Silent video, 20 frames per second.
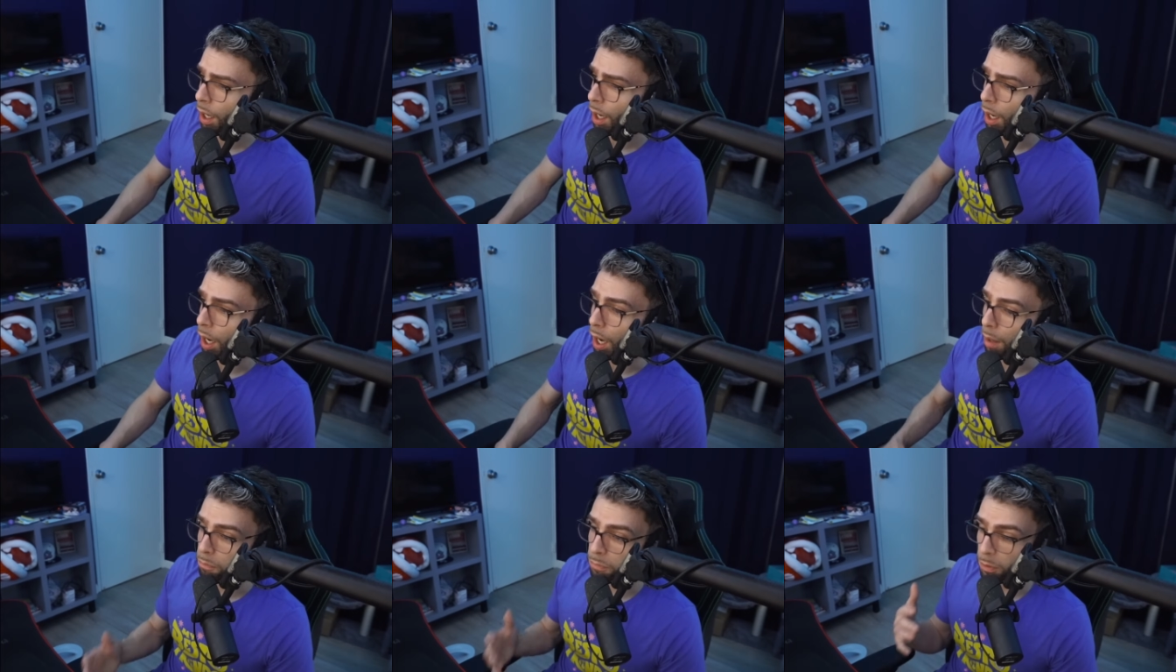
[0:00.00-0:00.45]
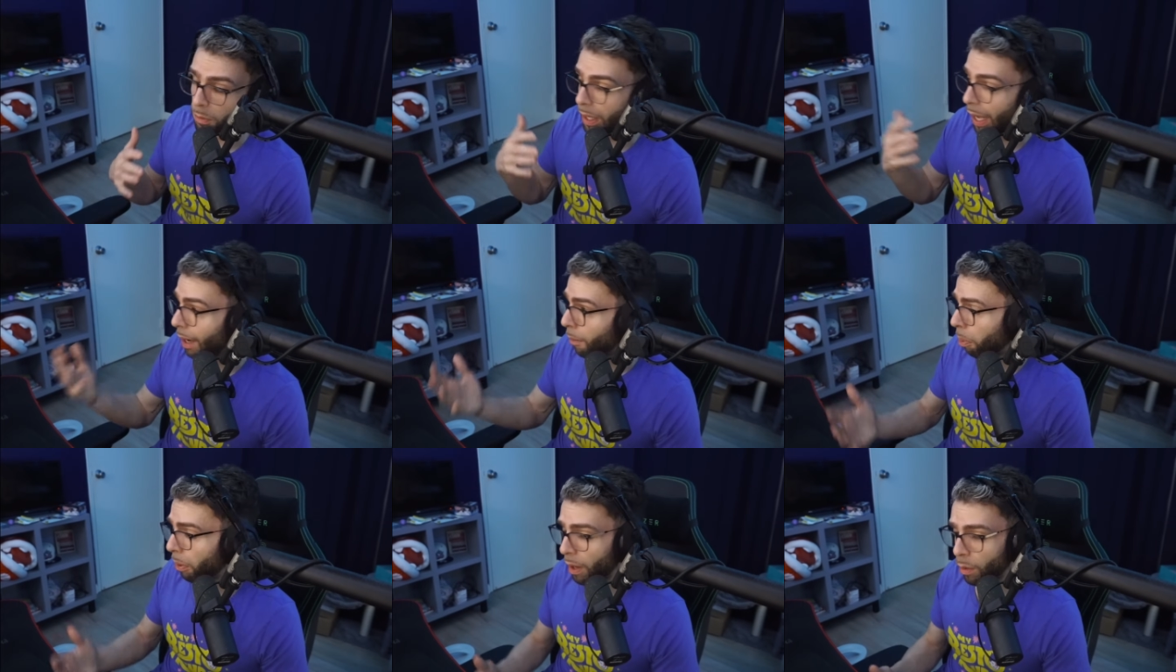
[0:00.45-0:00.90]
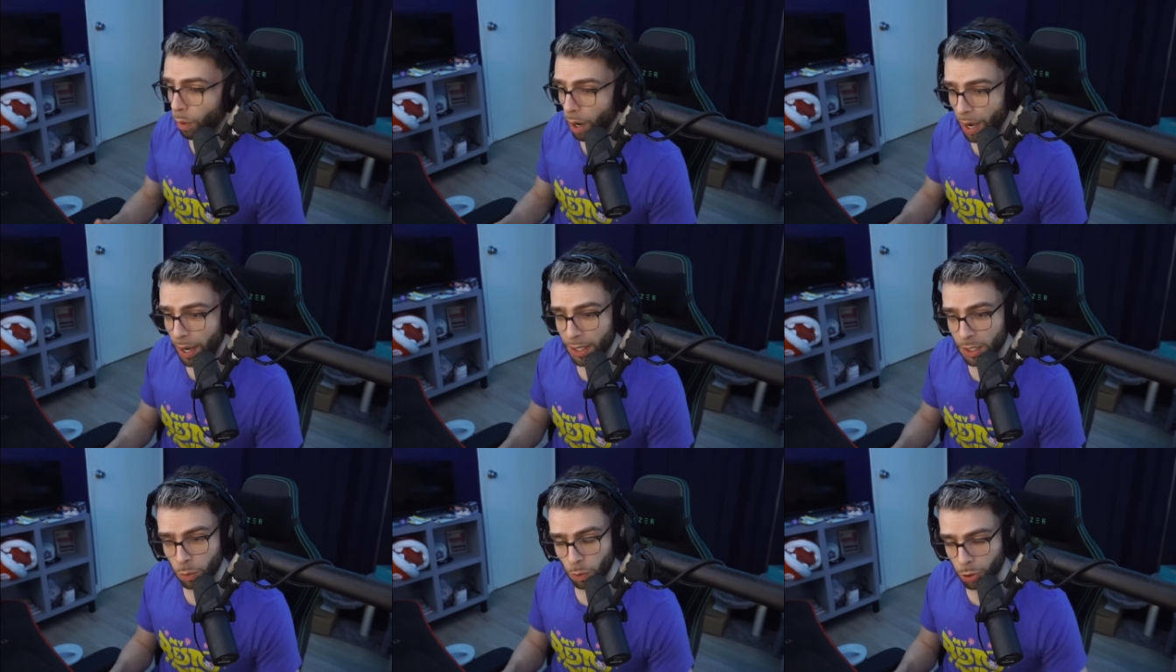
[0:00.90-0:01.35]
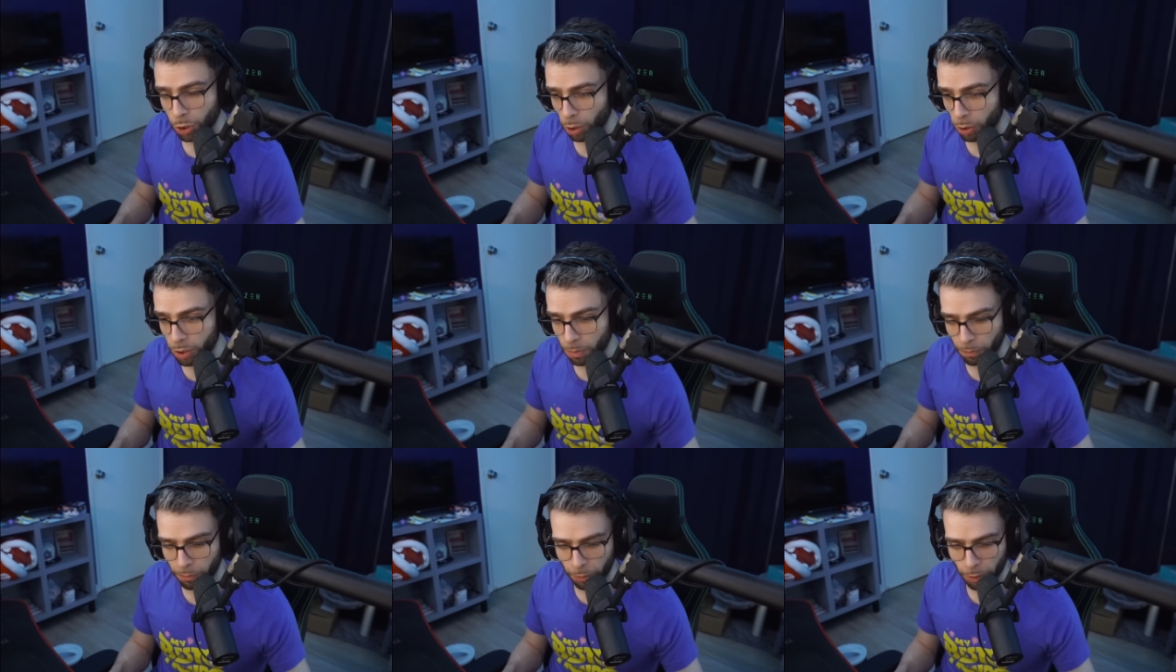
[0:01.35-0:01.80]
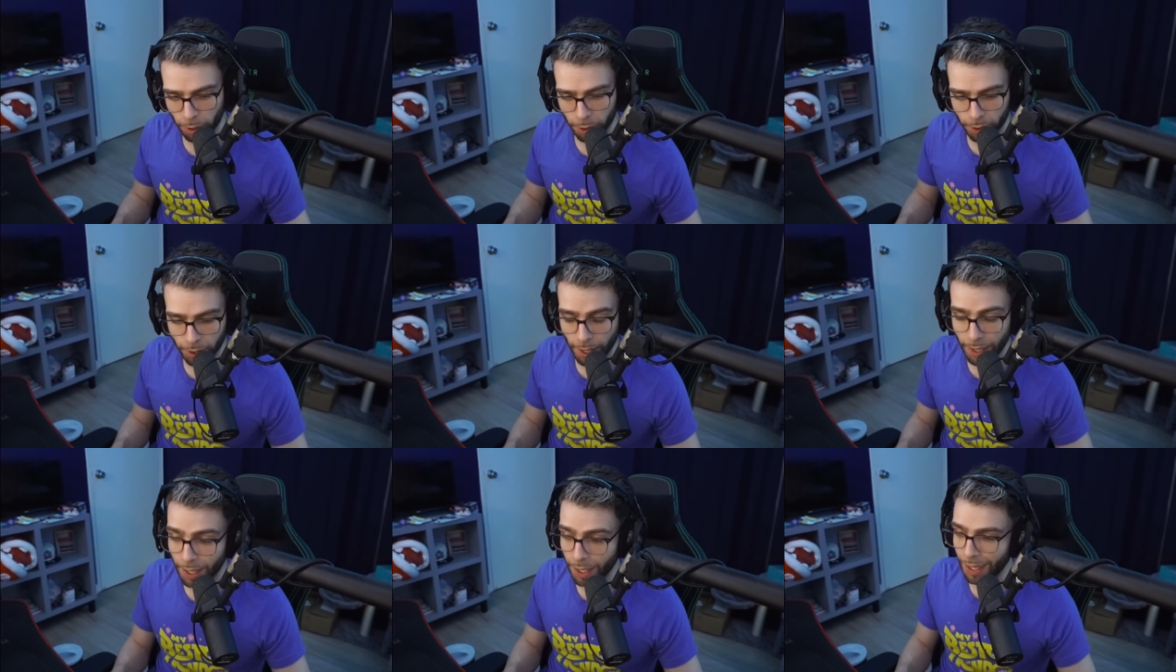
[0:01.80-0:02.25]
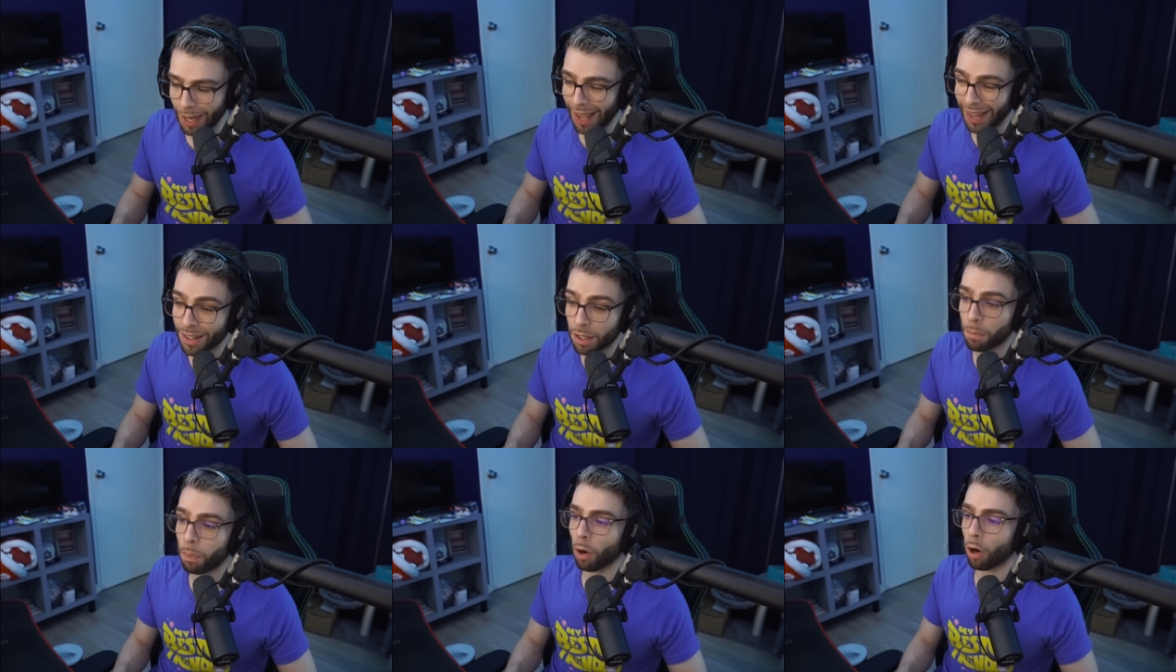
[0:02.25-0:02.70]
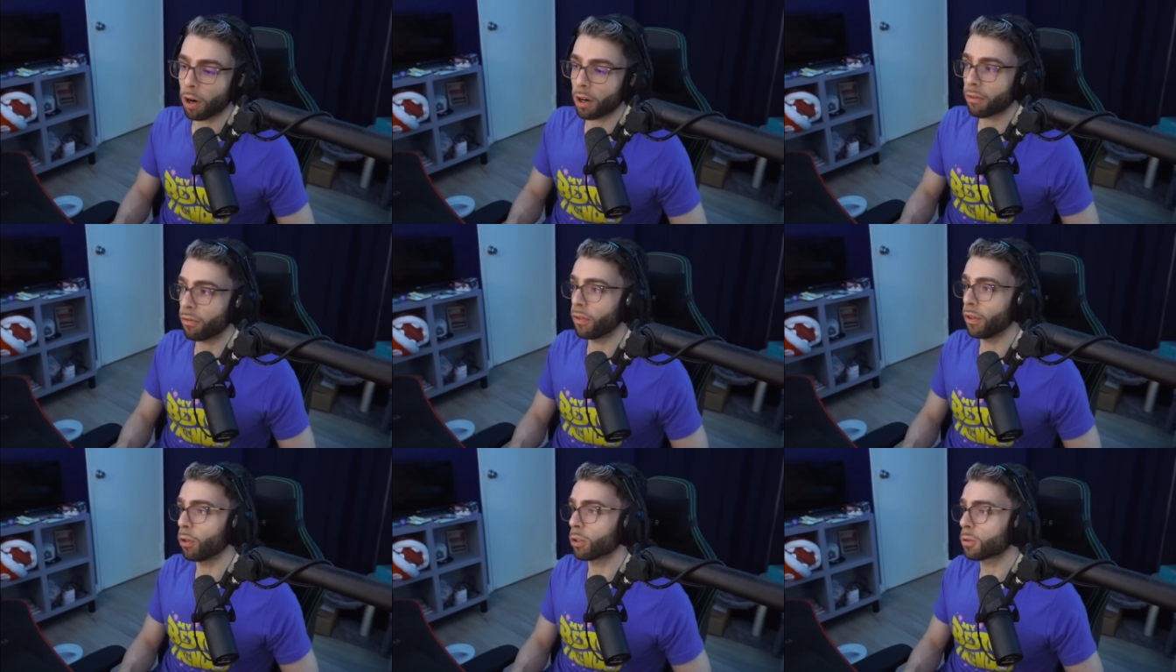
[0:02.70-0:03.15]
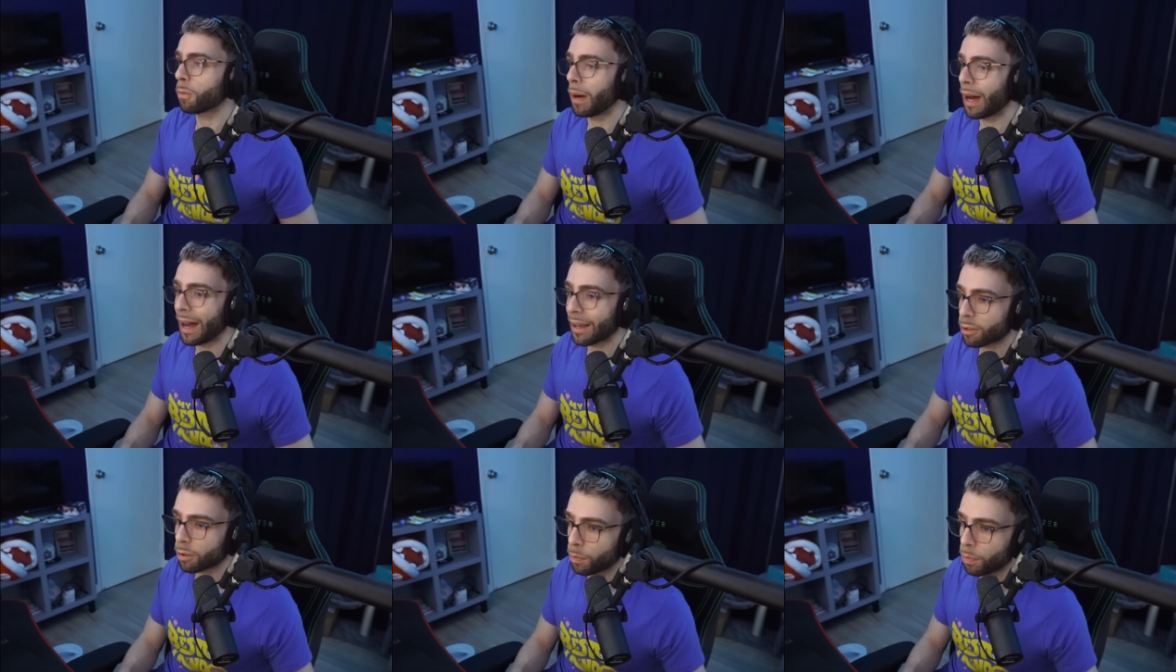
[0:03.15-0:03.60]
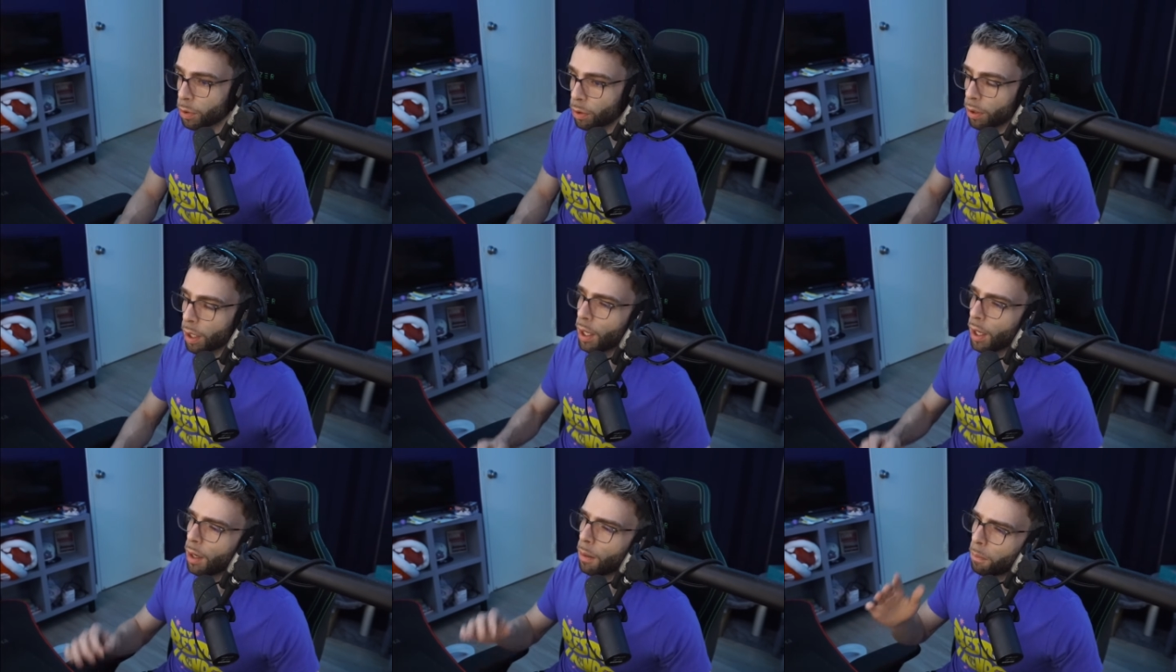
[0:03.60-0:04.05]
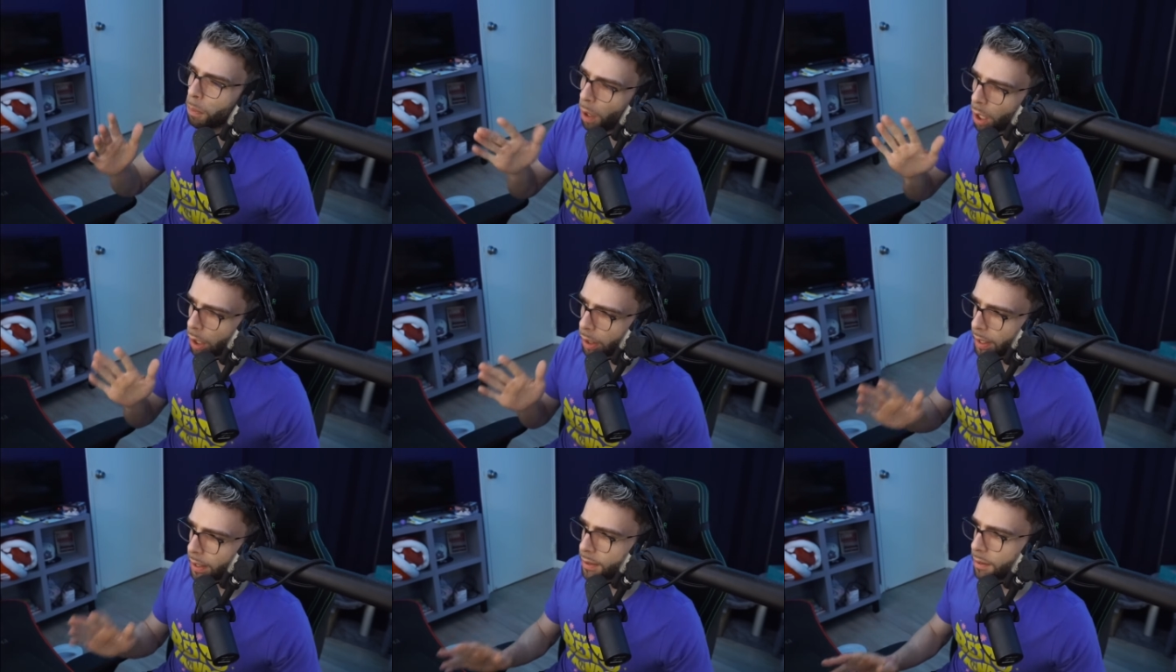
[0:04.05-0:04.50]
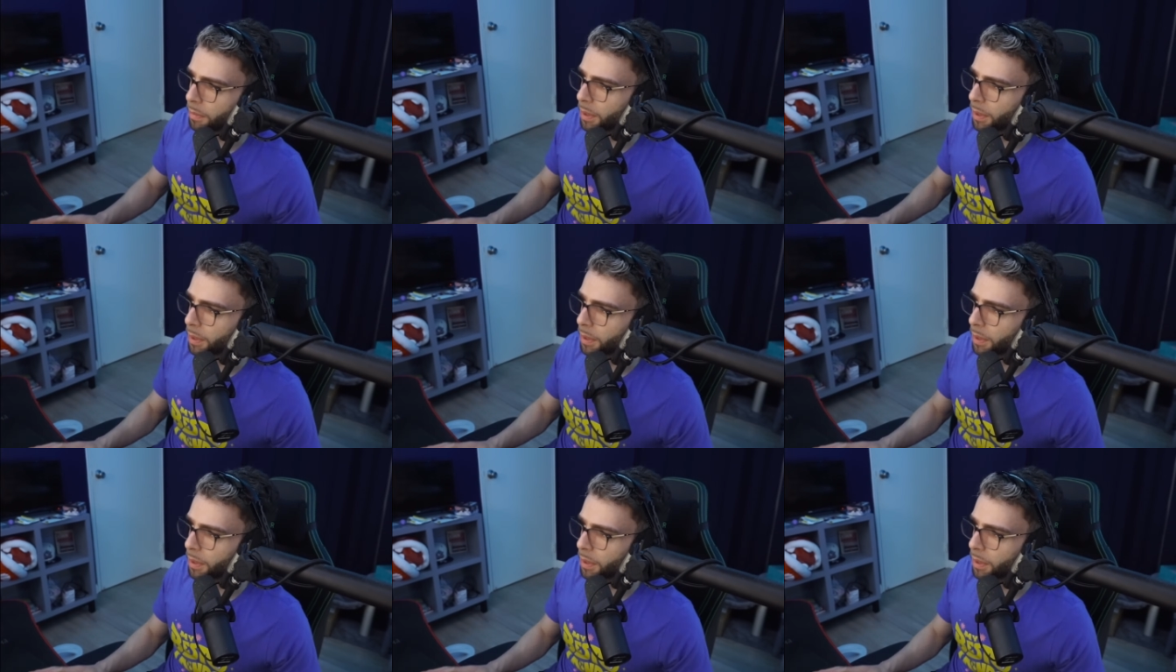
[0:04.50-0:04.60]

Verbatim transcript: Uh, gameplay wise, we'll show some footage. Hitting in any park feels possible, barring some